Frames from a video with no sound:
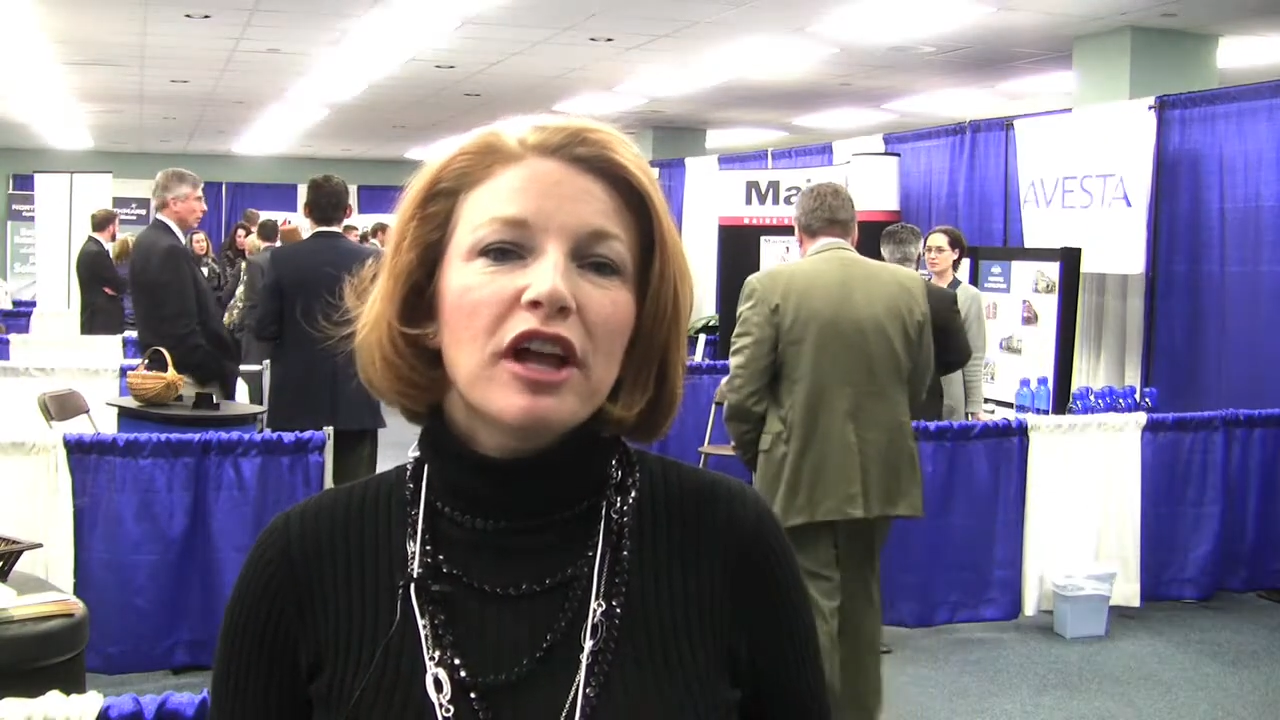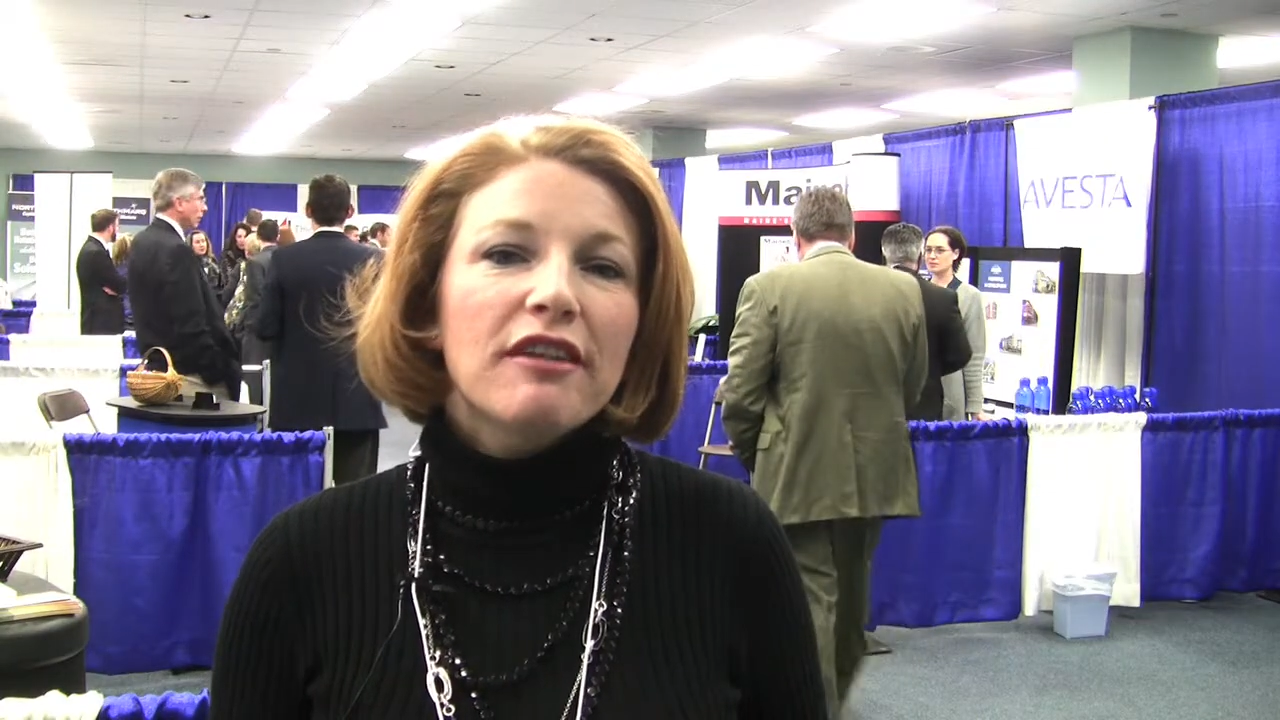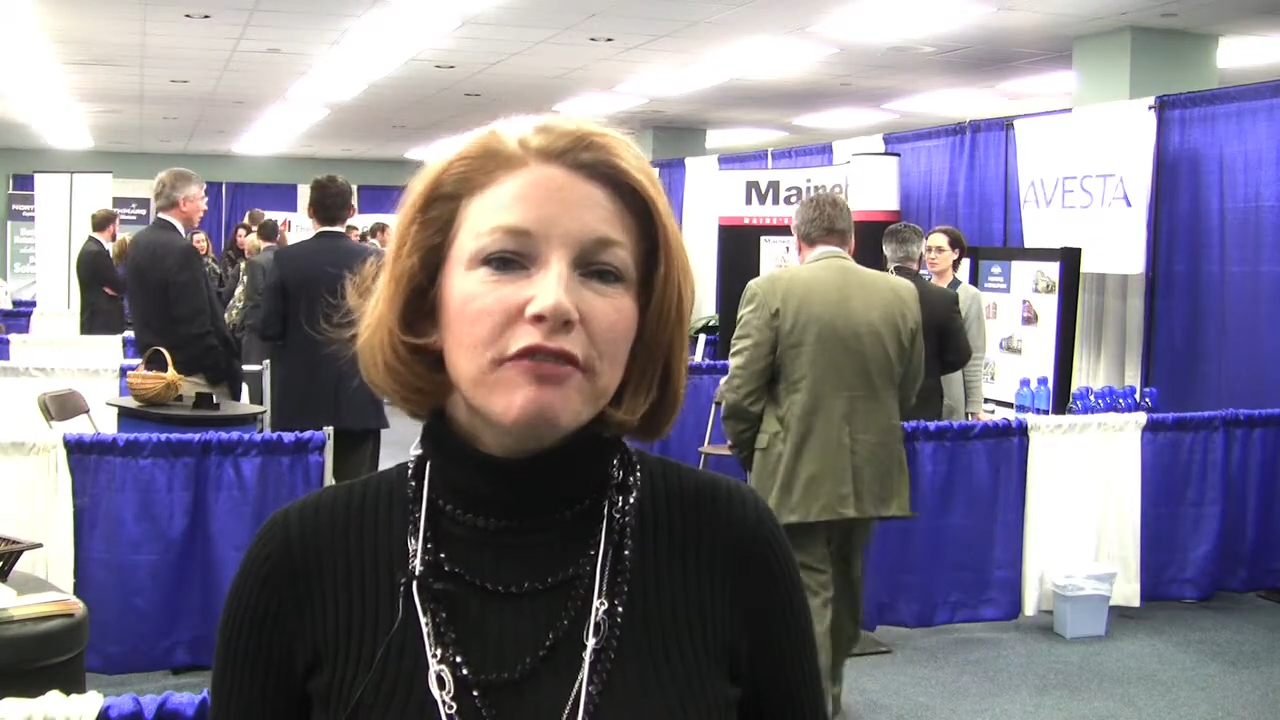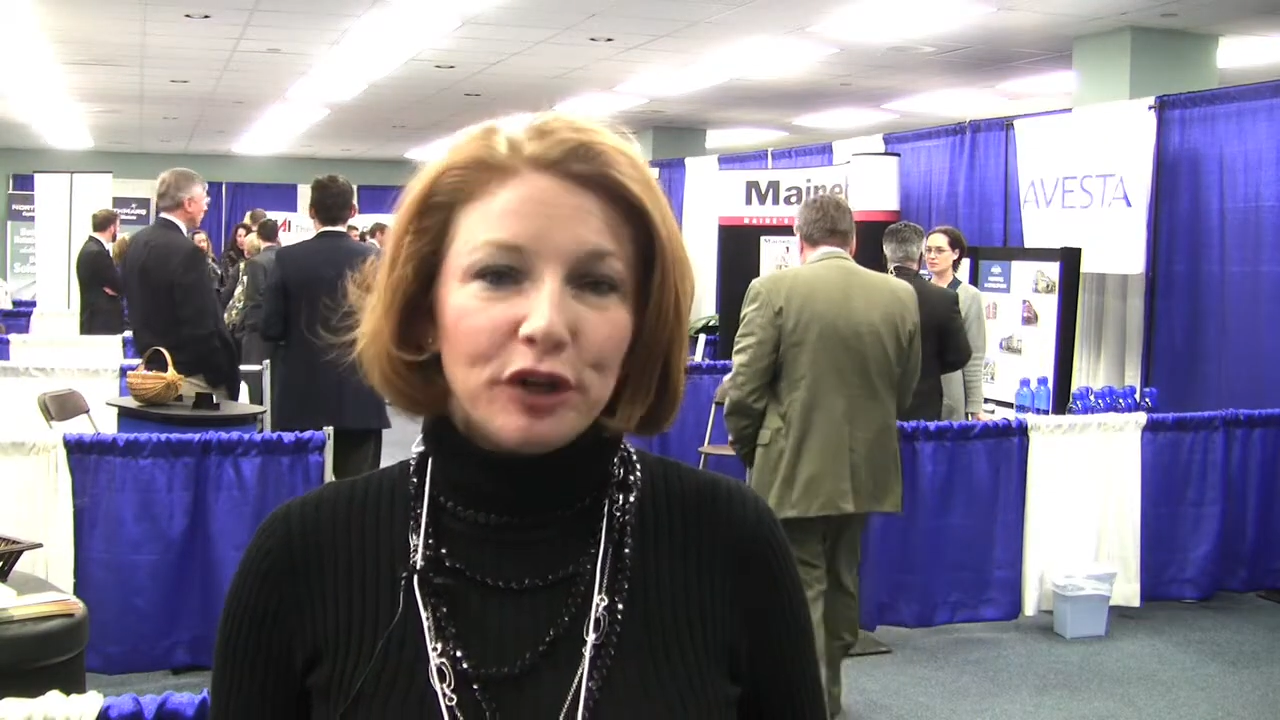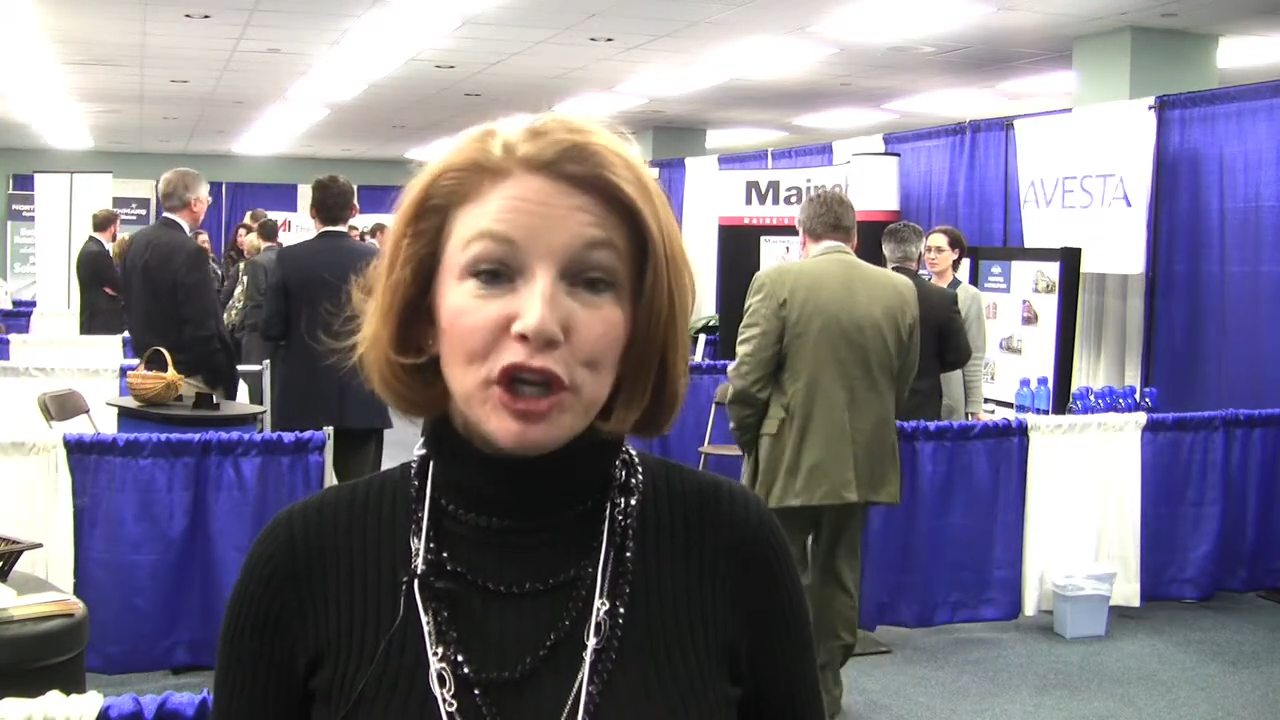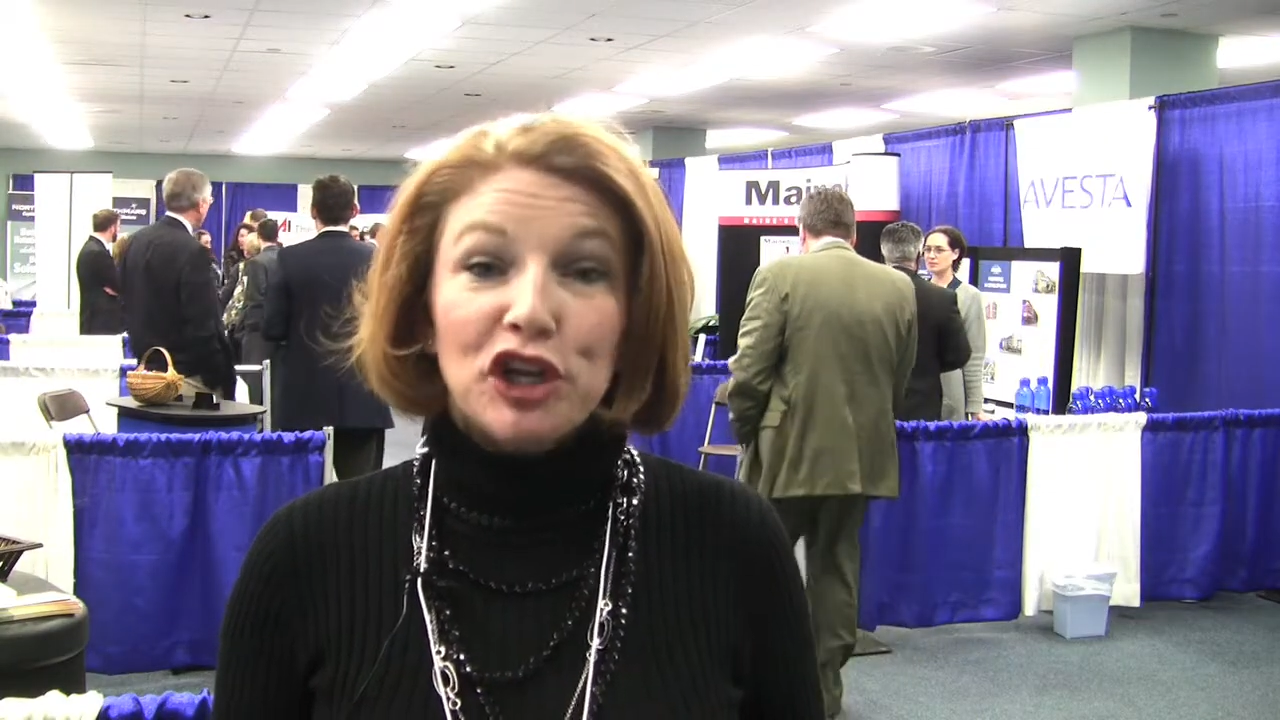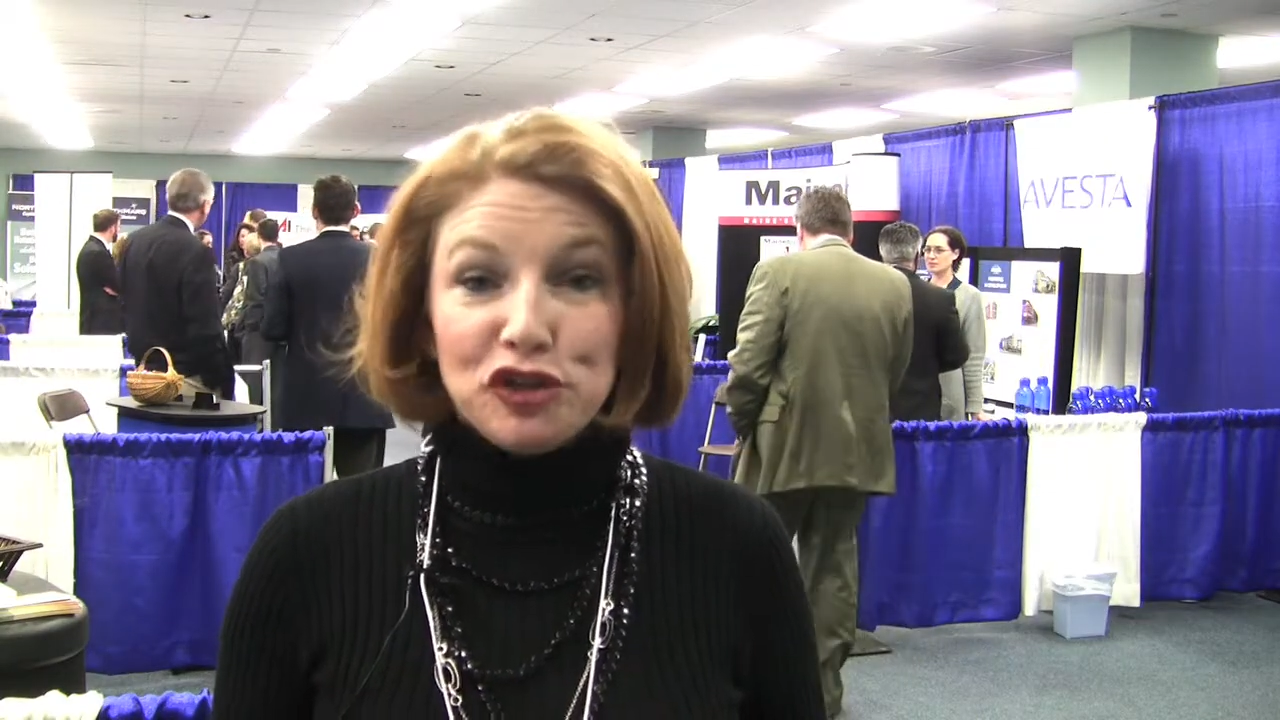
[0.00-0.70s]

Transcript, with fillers: lot of very